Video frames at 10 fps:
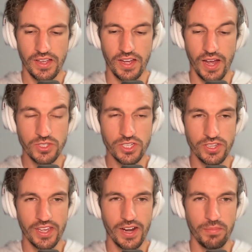I was just
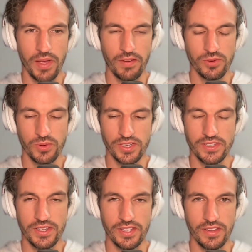looking up
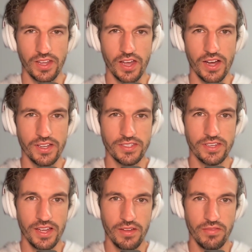afterwards the
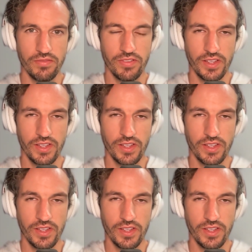cost of